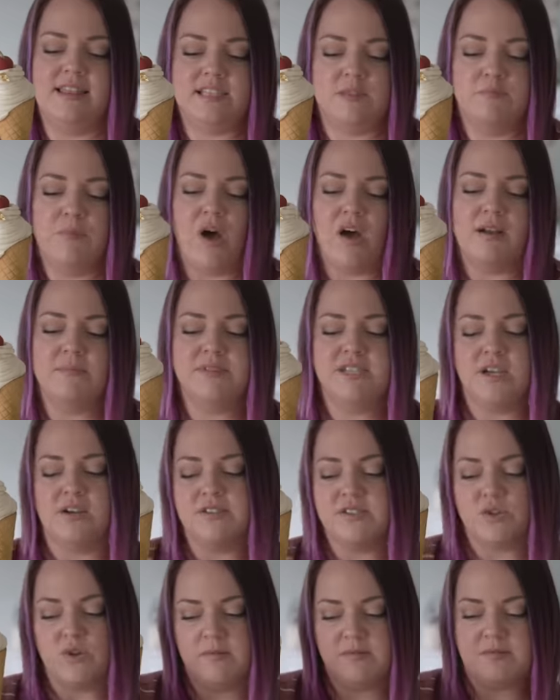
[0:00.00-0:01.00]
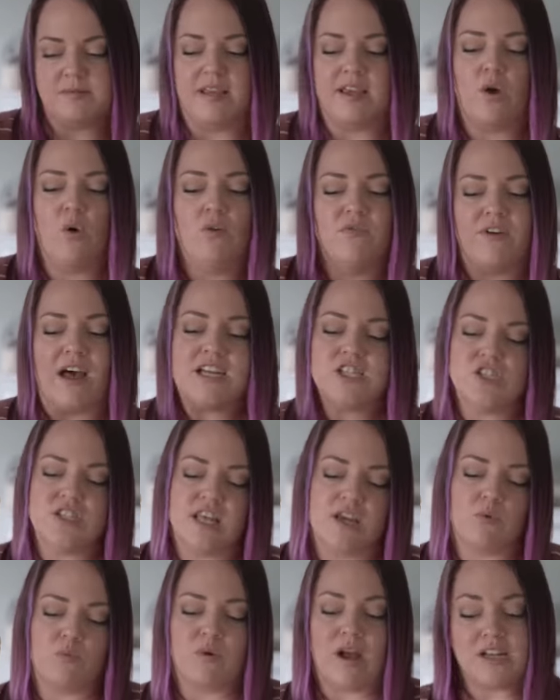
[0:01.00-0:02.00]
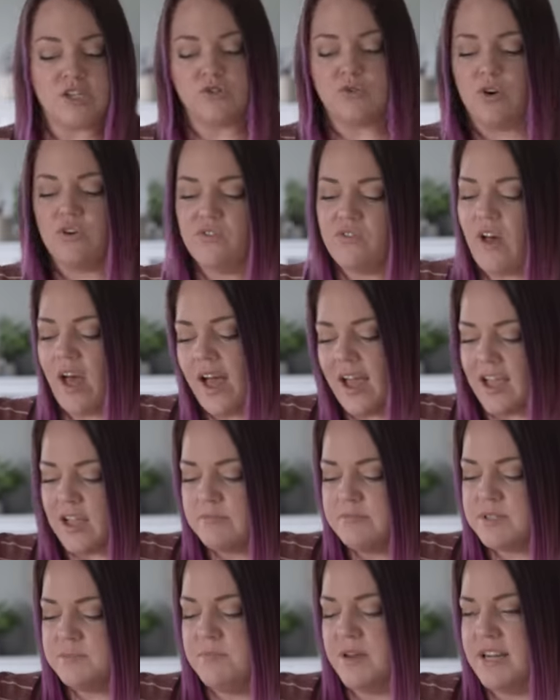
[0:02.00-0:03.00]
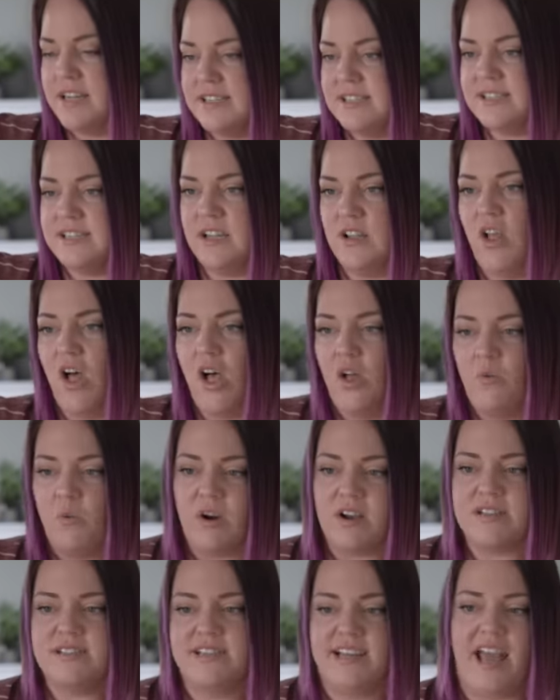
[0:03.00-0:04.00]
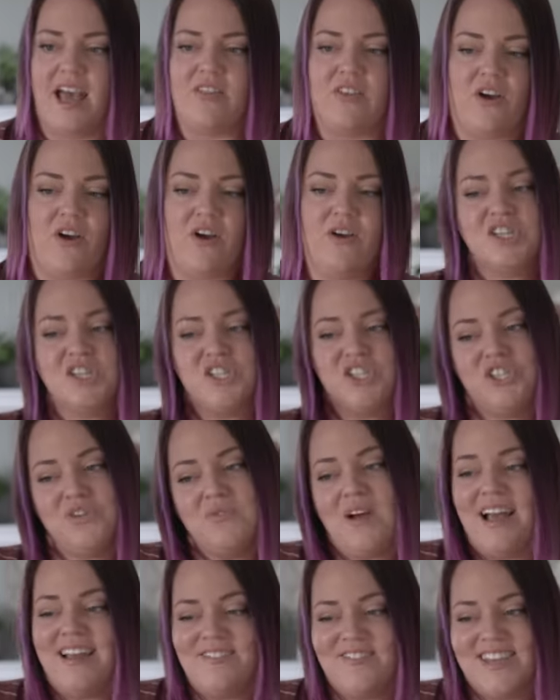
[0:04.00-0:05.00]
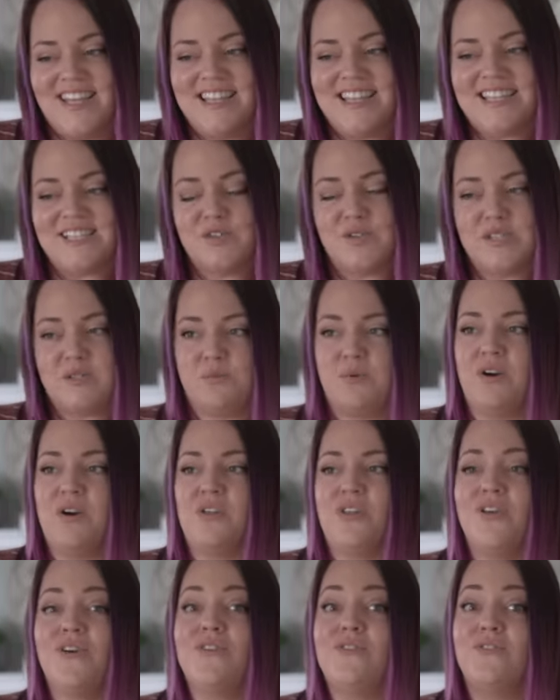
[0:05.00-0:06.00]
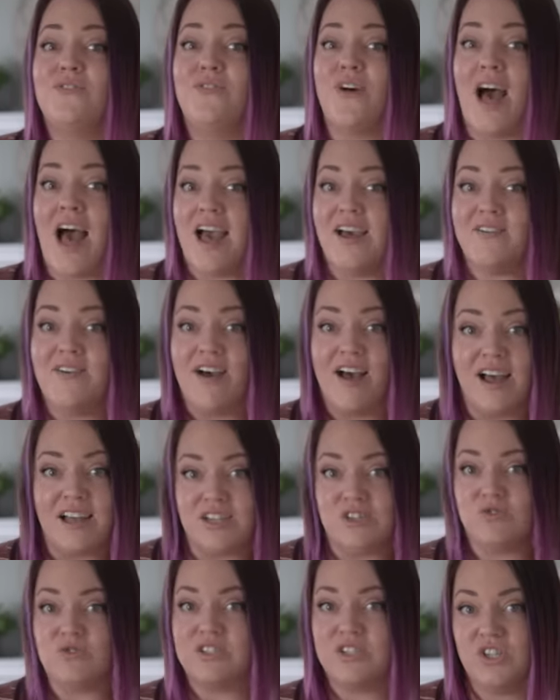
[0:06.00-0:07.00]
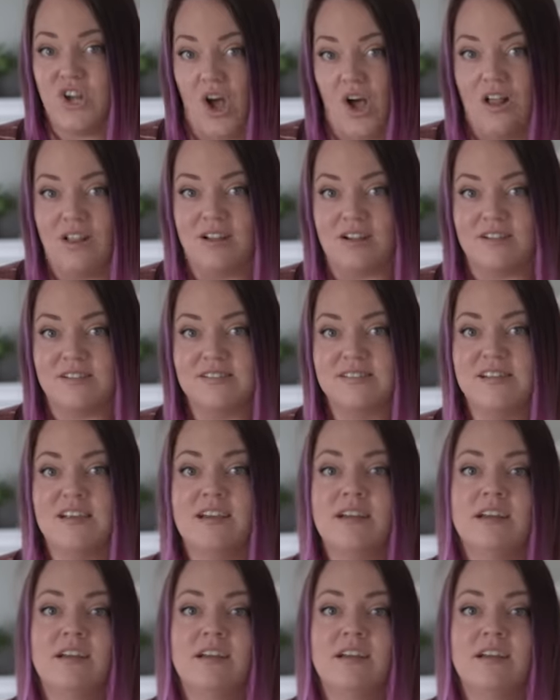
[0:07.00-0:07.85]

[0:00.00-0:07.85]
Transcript: This bottom tier screams like old fashioned like retro vibes, but it still all works together. Do I feel this was worth $500?